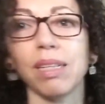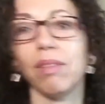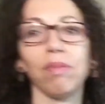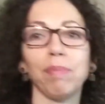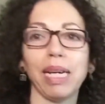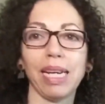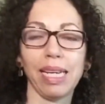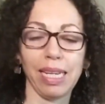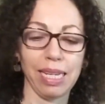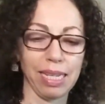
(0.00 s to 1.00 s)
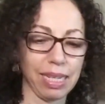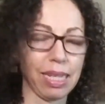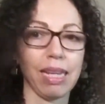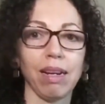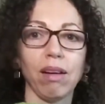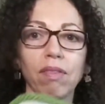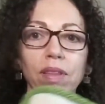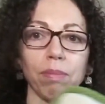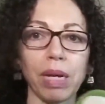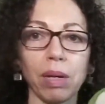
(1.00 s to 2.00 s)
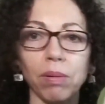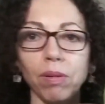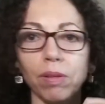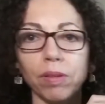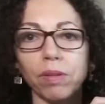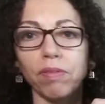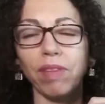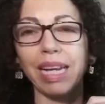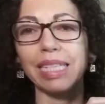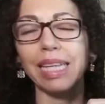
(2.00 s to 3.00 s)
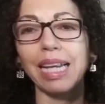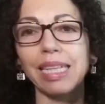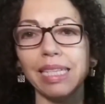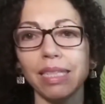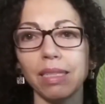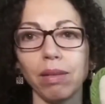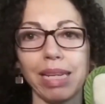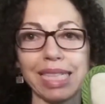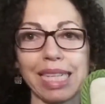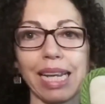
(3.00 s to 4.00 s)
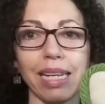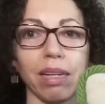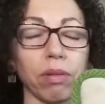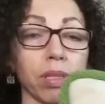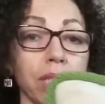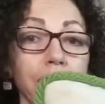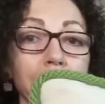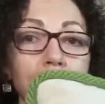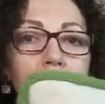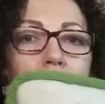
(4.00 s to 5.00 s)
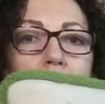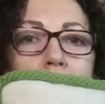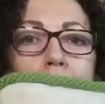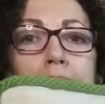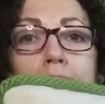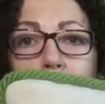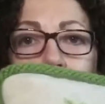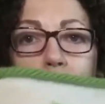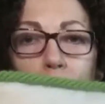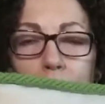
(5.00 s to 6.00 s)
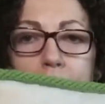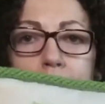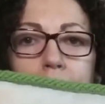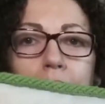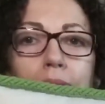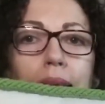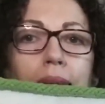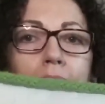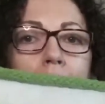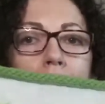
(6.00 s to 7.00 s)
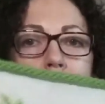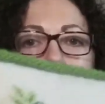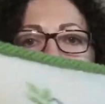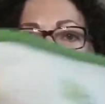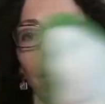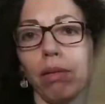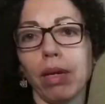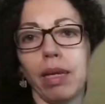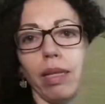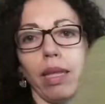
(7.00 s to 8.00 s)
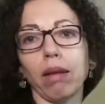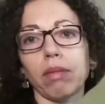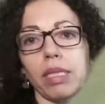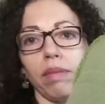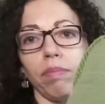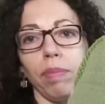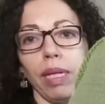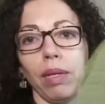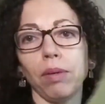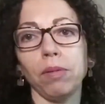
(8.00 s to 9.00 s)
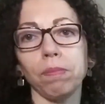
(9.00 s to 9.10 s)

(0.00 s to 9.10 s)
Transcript: my older finds, and this is not exactly cross stitching. This is needlepoint. It's a pillow, a decorative pillow.